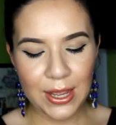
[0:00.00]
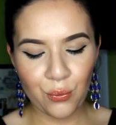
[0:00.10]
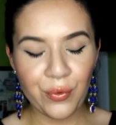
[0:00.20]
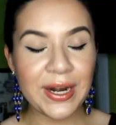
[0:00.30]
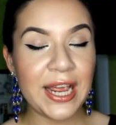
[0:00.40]

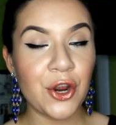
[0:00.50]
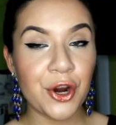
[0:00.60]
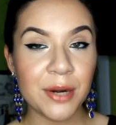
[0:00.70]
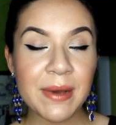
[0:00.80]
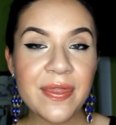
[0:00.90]
When I
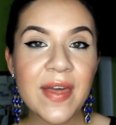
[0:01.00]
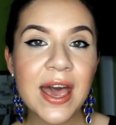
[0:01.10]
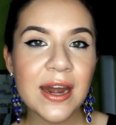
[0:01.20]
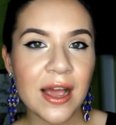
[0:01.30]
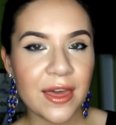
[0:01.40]
heard about
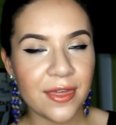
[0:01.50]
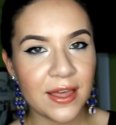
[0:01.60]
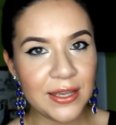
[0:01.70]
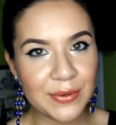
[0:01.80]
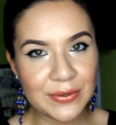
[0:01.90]
that, I
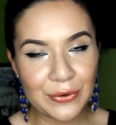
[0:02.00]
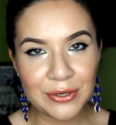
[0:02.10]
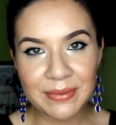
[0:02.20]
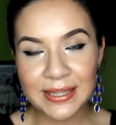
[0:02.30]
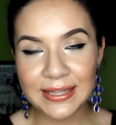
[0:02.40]
thought it was going
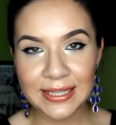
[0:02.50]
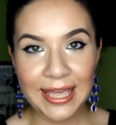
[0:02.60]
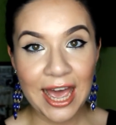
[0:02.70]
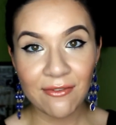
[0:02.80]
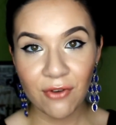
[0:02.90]
to be like the
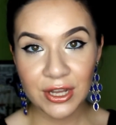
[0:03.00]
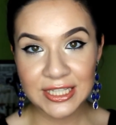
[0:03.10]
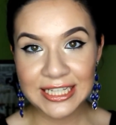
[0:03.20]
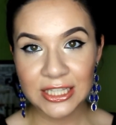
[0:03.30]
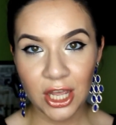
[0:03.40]
Kat Von
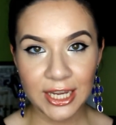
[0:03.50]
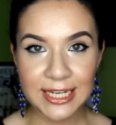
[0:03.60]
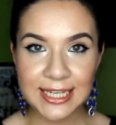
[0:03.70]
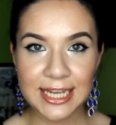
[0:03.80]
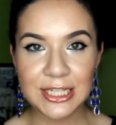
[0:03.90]
D
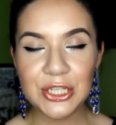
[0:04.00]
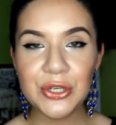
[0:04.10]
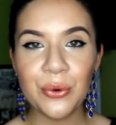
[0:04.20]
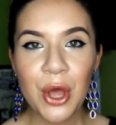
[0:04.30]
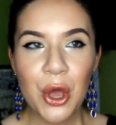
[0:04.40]
Lock-It
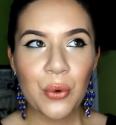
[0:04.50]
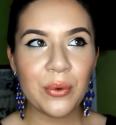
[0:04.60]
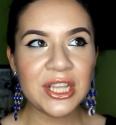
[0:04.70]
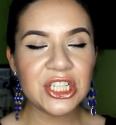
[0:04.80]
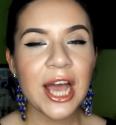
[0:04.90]
Tattoo,
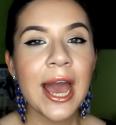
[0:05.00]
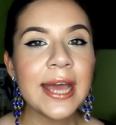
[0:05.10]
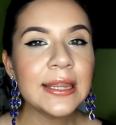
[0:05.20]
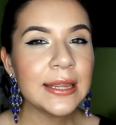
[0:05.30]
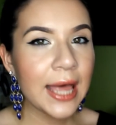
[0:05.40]
which
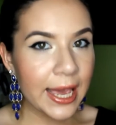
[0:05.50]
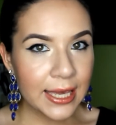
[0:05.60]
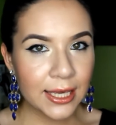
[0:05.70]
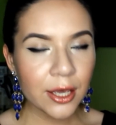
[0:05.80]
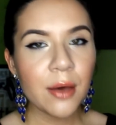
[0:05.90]
I
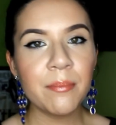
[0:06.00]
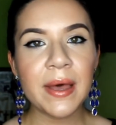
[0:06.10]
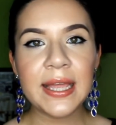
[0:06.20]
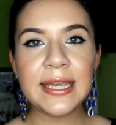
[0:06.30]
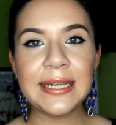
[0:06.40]
like,
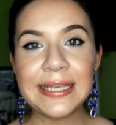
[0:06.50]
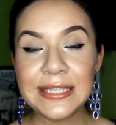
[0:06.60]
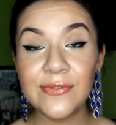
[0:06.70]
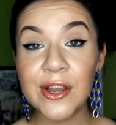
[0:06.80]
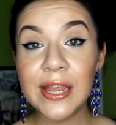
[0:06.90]
but it
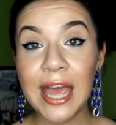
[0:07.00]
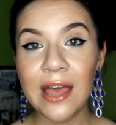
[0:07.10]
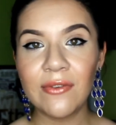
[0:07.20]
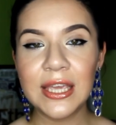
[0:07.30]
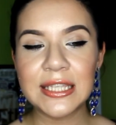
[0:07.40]
is very
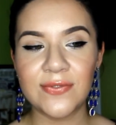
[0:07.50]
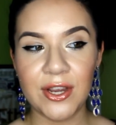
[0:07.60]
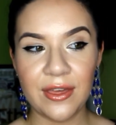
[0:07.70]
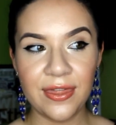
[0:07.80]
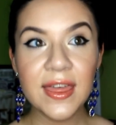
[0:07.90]
heavy, it's
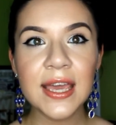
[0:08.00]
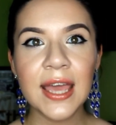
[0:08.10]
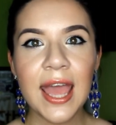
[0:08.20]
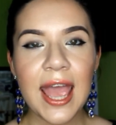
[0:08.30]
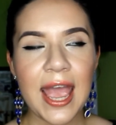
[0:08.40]
very thick,
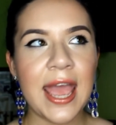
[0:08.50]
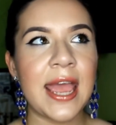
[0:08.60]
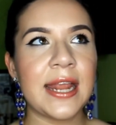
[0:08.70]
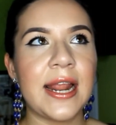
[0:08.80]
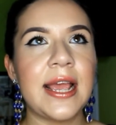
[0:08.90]

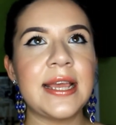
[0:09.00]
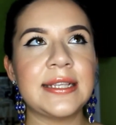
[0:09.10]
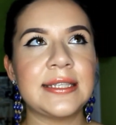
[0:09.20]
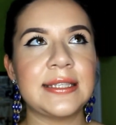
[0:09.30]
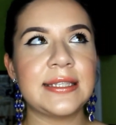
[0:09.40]
and
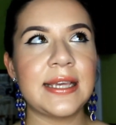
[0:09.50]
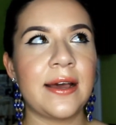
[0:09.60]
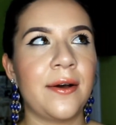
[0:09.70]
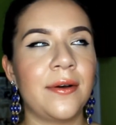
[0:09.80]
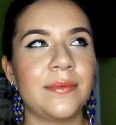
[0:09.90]
it's
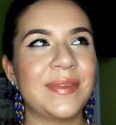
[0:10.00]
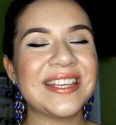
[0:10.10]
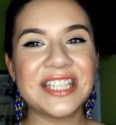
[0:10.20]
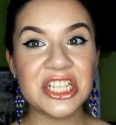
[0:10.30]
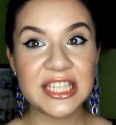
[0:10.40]

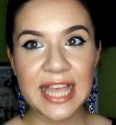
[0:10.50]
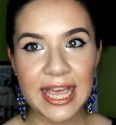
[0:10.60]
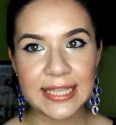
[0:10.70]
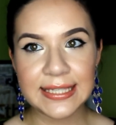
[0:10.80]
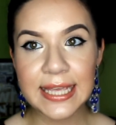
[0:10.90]

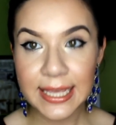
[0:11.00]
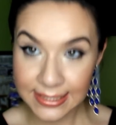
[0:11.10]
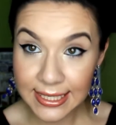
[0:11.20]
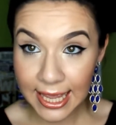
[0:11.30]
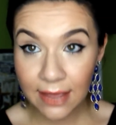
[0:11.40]

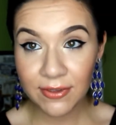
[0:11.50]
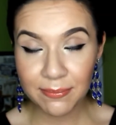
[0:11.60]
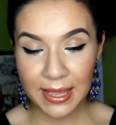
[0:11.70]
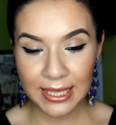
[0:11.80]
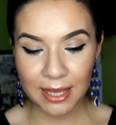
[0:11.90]
a heavy
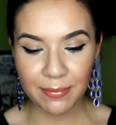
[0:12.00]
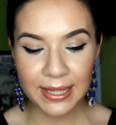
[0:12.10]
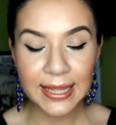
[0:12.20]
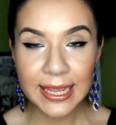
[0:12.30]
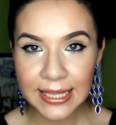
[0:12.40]
makeup.
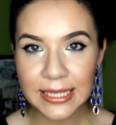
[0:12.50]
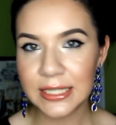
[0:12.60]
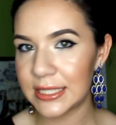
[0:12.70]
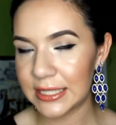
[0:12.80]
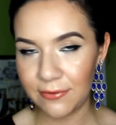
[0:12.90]
I like it.
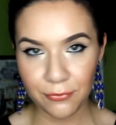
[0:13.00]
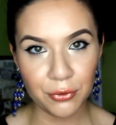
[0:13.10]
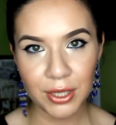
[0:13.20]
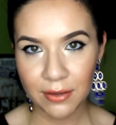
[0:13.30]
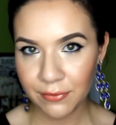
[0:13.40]
It does give
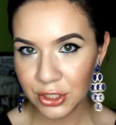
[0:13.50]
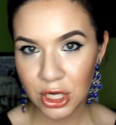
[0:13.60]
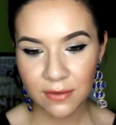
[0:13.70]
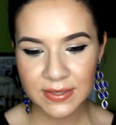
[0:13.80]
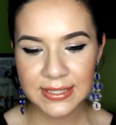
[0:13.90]
full coverage,
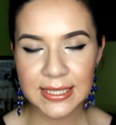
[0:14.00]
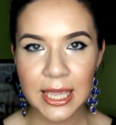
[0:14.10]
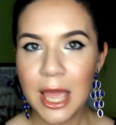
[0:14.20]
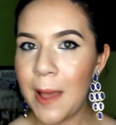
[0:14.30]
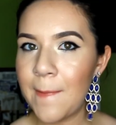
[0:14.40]

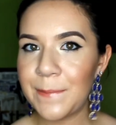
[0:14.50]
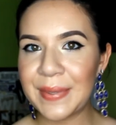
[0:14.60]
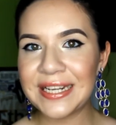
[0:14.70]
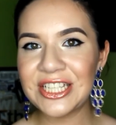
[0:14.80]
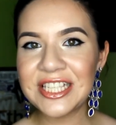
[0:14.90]
obviously,
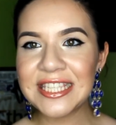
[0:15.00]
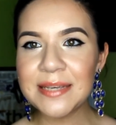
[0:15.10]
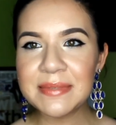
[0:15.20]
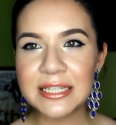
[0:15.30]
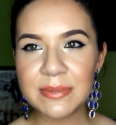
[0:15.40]
but it just
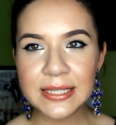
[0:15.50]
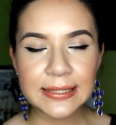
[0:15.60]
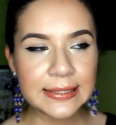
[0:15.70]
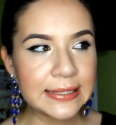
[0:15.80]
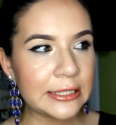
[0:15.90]
seems to be a
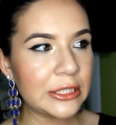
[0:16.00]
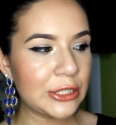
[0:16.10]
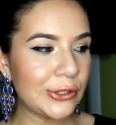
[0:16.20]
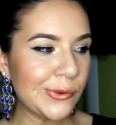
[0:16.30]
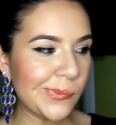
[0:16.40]
little
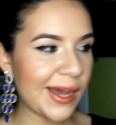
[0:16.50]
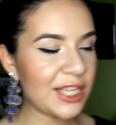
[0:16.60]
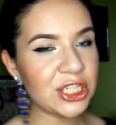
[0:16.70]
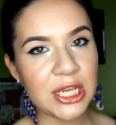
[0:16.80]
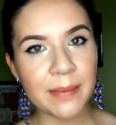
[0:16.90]
too
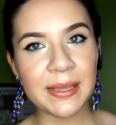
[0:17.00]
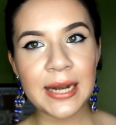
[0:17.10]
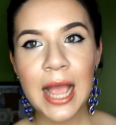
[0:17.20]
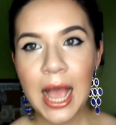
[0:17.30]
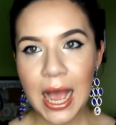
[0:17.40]
much. I
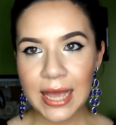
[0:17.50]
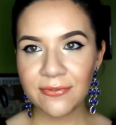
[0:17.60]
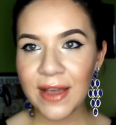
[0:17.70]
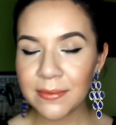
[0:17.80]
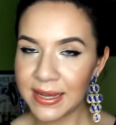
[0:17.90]
mean, I
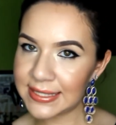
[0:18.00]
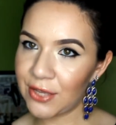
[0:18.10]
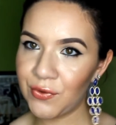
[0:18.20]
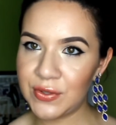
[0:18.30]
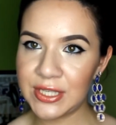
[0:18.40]
find
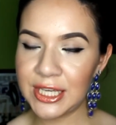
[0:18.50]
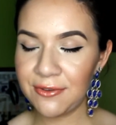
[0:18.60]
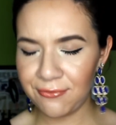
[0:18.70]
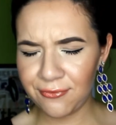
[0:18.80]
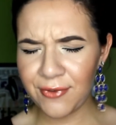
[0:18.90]
myself using
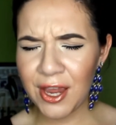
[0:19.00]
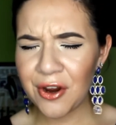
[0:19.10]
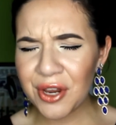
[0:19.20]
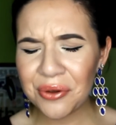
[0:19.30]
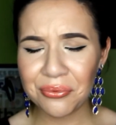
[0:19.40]
it
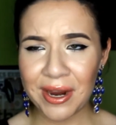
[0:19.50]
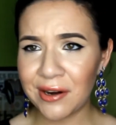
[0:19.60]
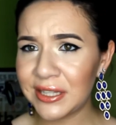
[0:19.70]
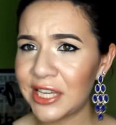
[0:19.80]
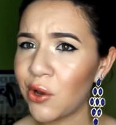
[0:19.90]
very
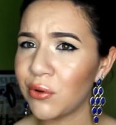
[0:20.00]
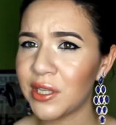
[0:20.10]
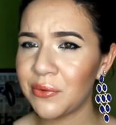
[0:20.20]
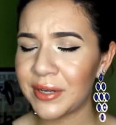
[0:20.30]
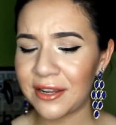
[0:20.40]
rarely,
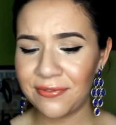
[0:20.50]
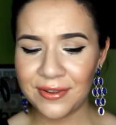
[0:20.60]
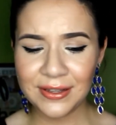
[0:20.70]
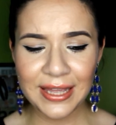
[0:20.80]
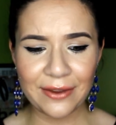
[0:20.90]
only when I
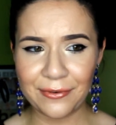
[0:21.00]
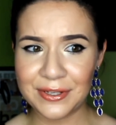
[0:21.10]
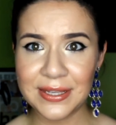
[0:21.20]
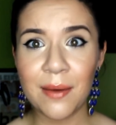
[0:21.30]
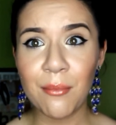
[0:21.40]
feel like for
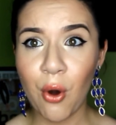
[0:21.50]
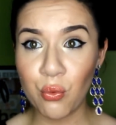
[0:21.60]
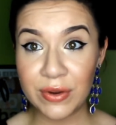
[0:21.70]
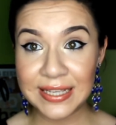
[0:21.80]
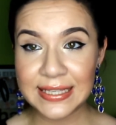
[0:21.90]
some
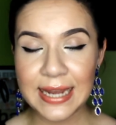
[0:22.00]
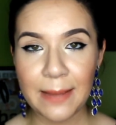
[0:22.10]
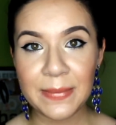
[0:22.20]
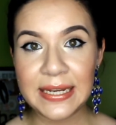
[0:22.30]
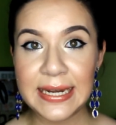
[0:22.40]
reason
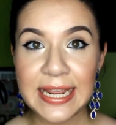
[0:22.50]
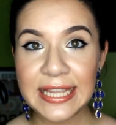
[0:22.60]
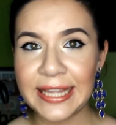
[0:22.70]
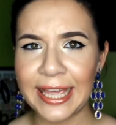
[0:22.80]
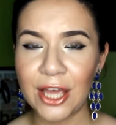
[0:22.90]
I'm gonna
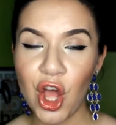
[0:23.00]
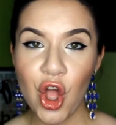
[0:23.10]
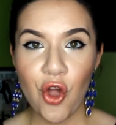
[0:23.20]
need like